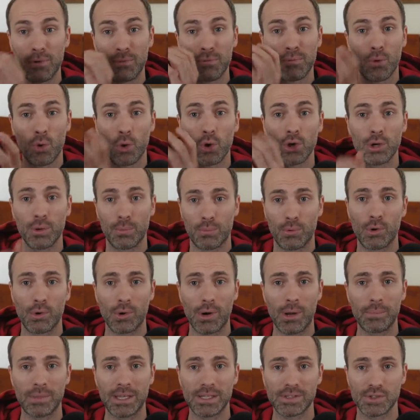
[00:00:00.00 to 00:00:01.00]
before your
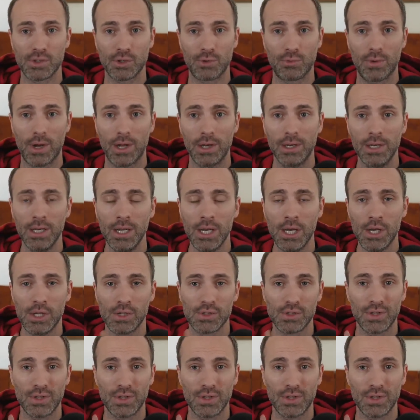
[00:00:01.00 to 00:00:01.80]
program gets to run.